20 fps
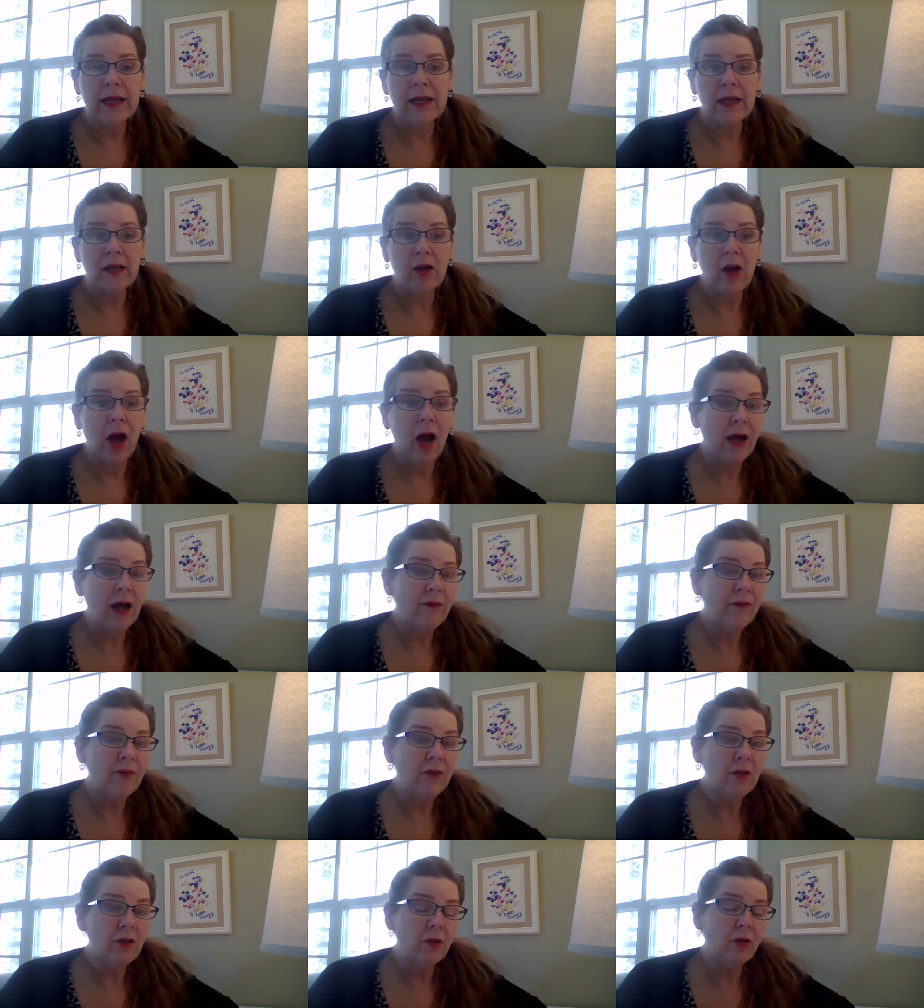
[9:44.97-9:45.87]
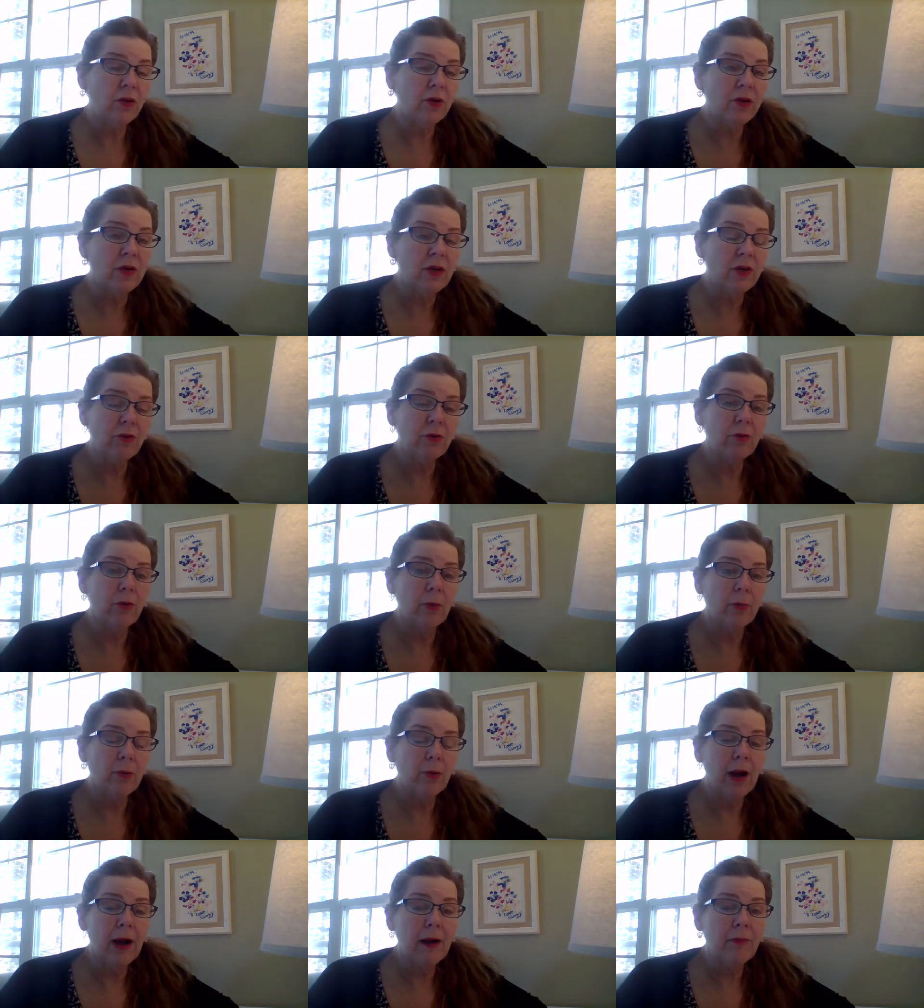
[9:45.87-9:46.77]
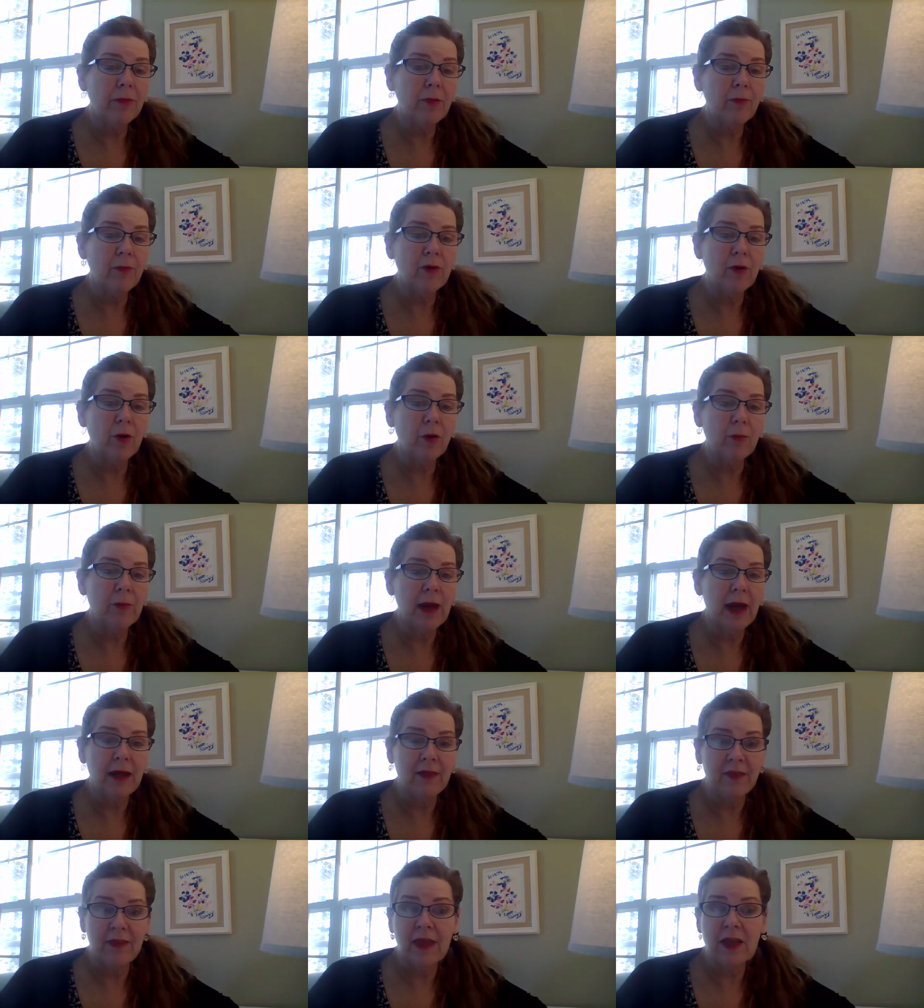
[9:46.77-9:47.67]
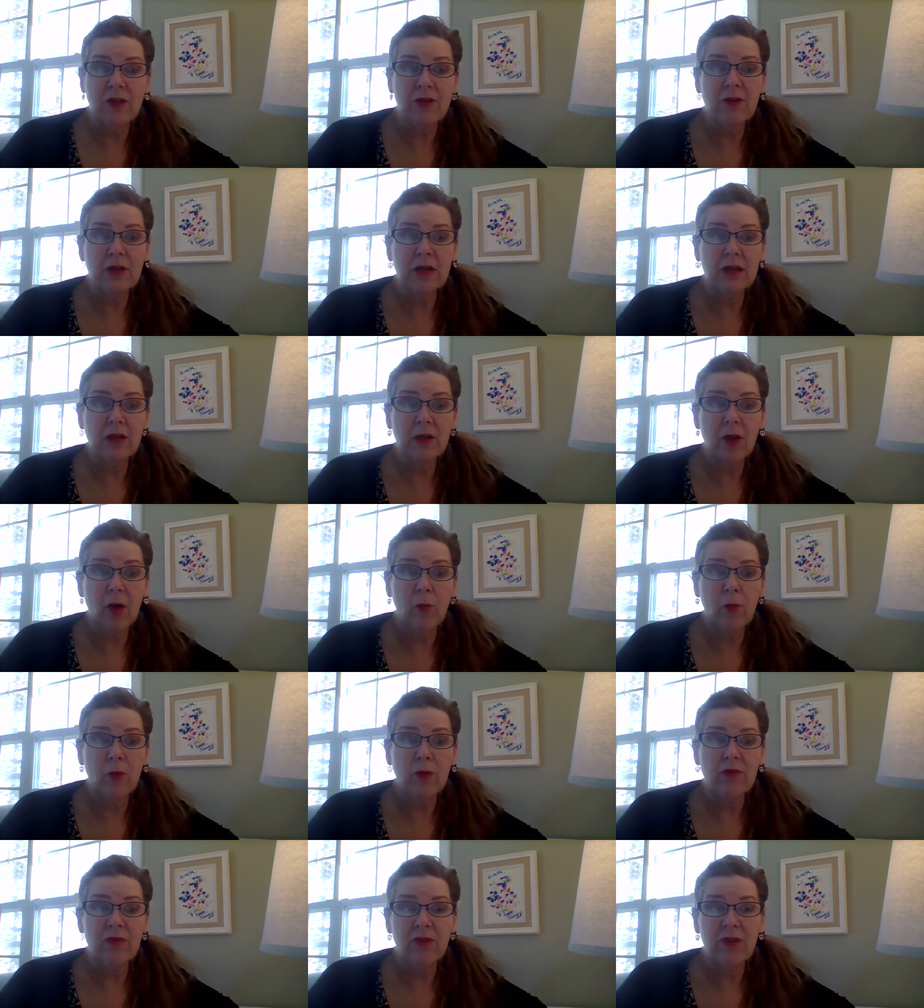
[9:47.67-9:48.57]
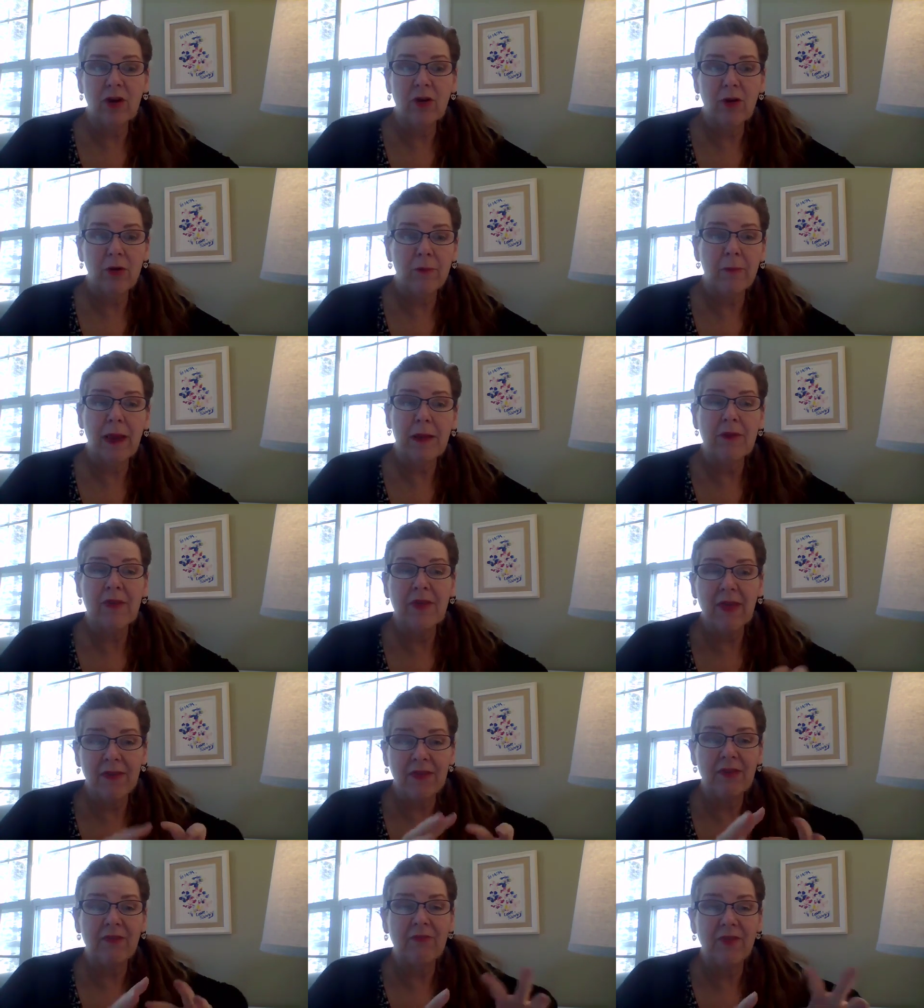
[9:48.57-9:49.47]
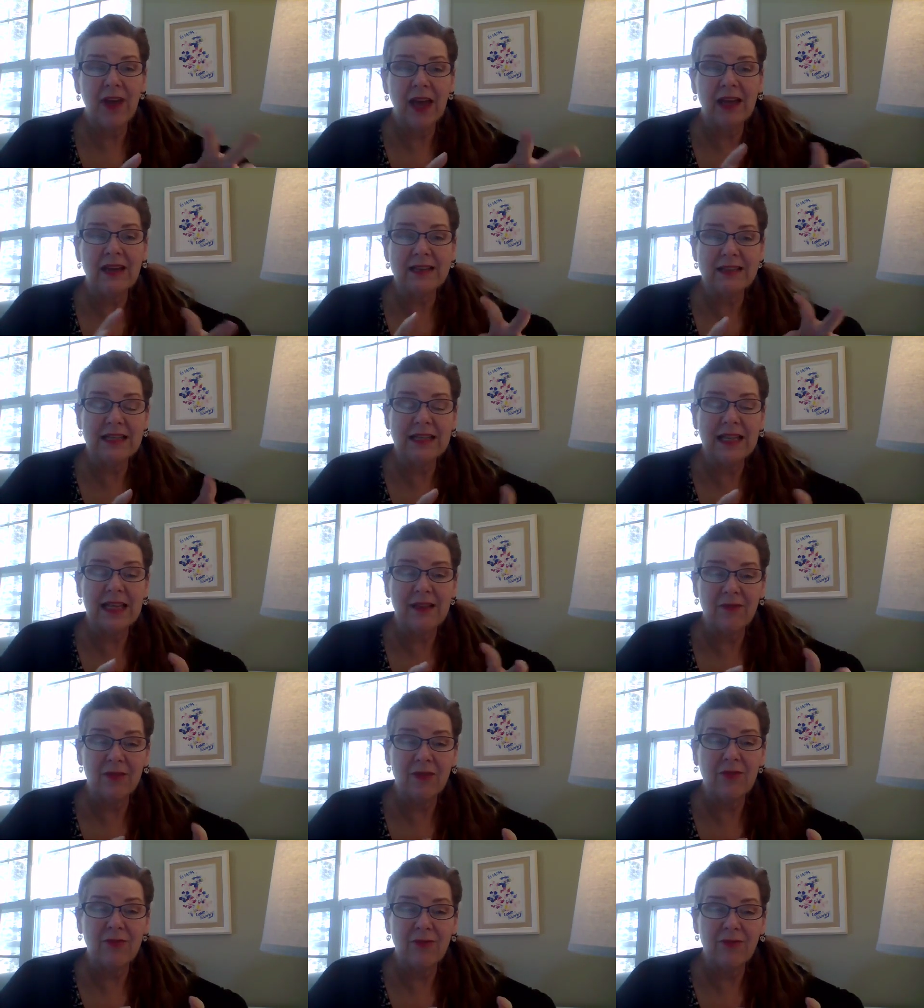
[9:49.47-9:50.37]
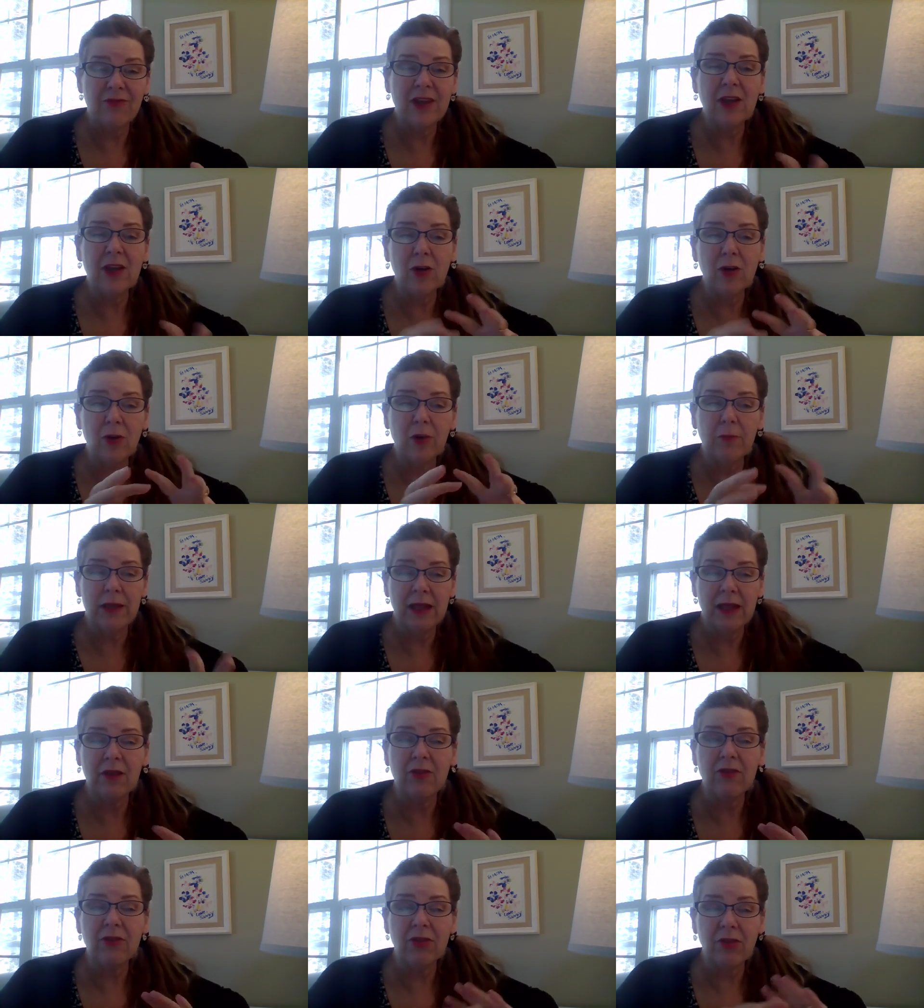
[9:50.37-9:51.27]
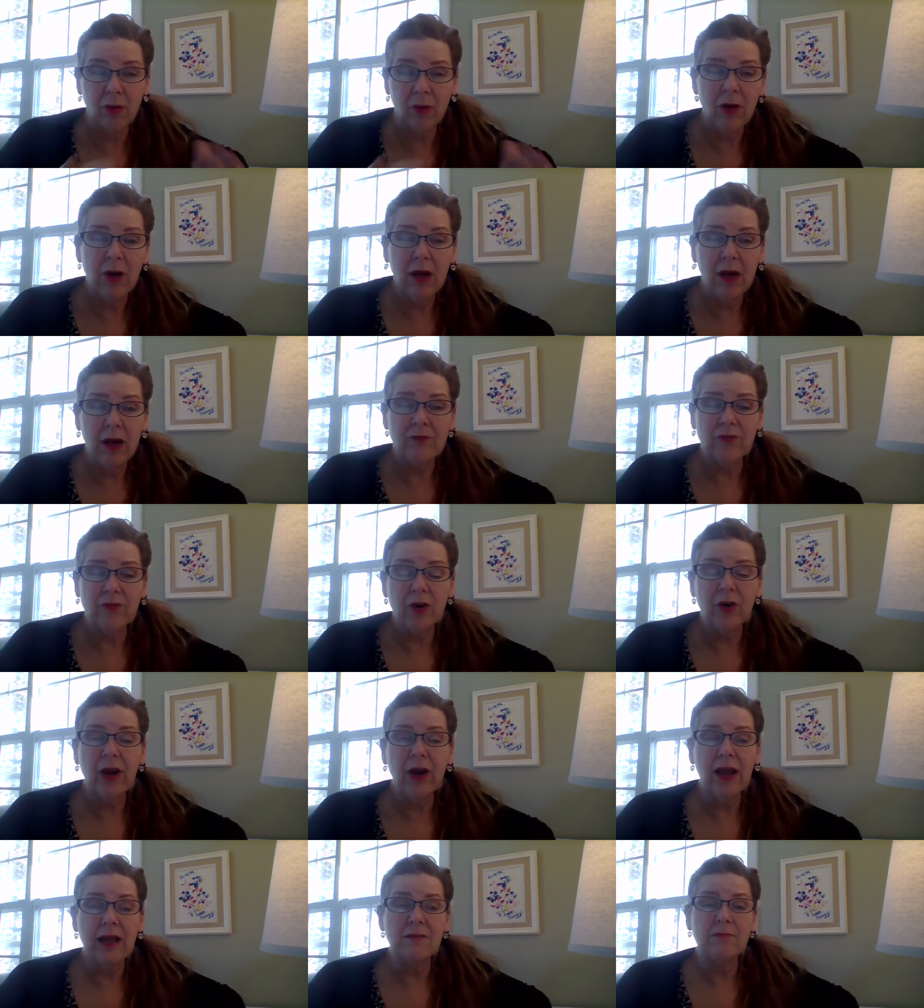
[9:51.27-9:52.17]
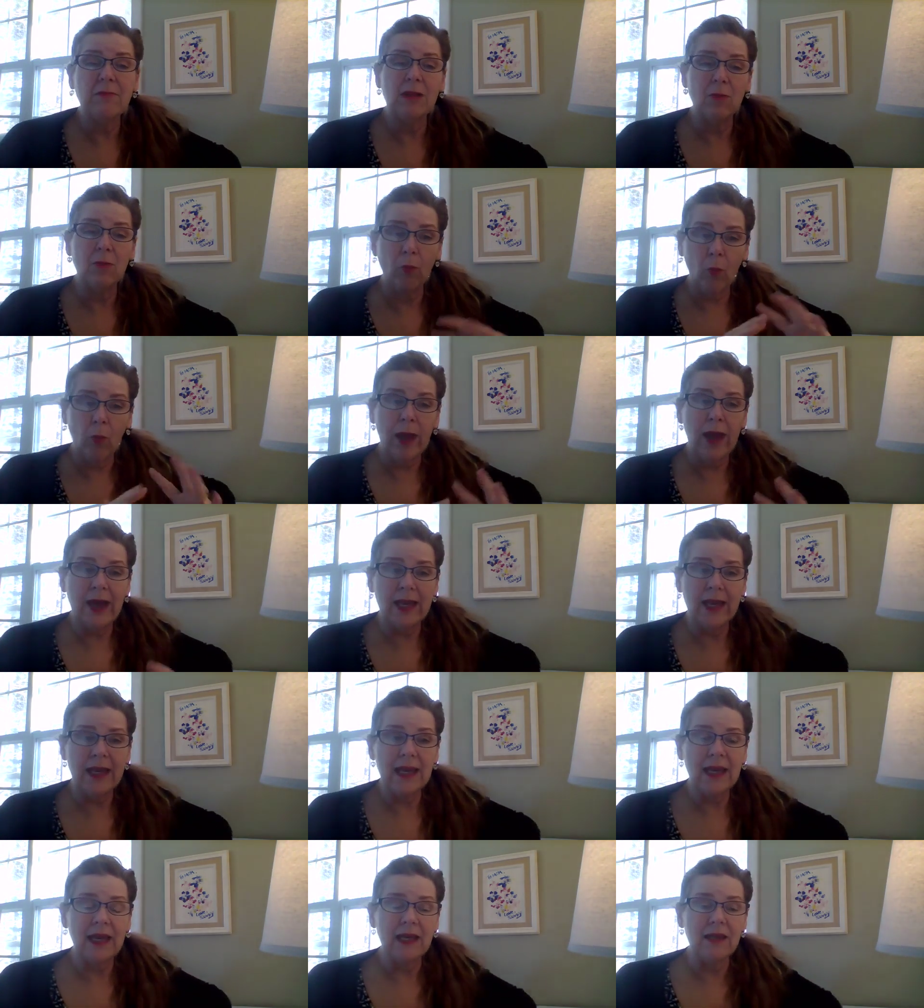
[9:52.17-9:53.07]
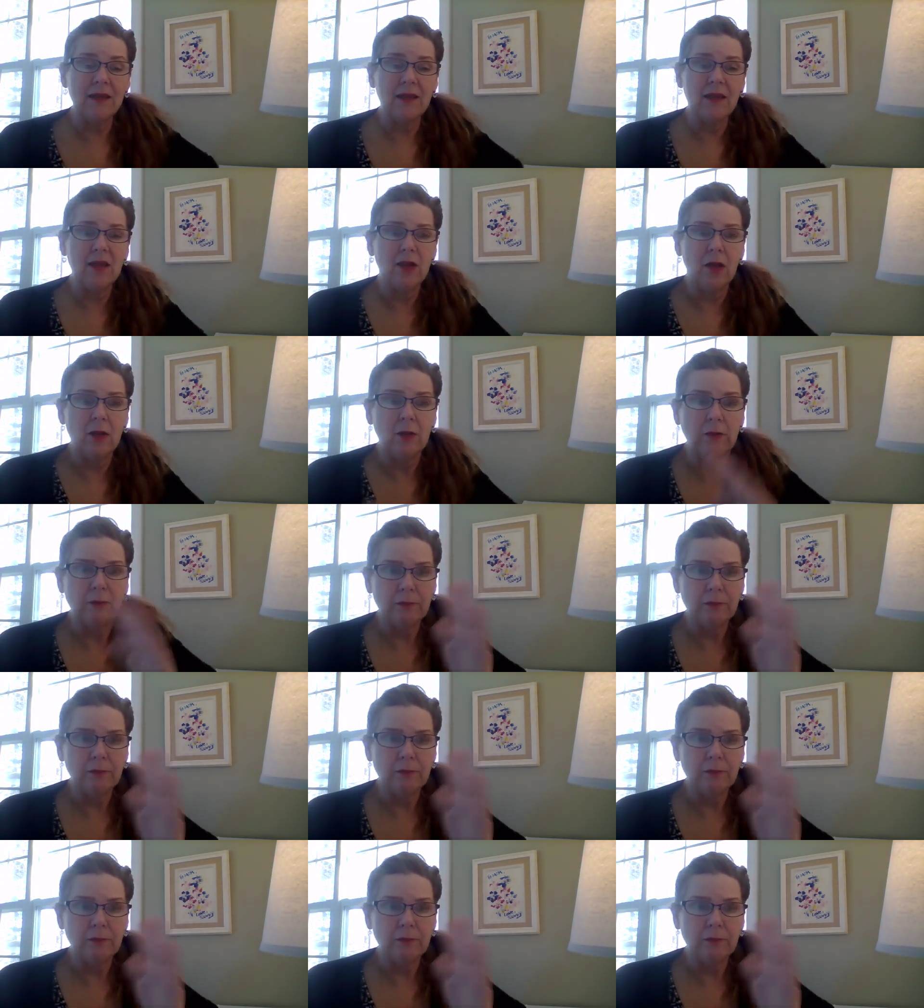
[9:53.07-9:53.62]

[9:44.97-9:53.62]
and can often alert you to a problem with your pet that you didn't know was there, or maybe that the vet didn't even feel because the fur hadn't been wet and,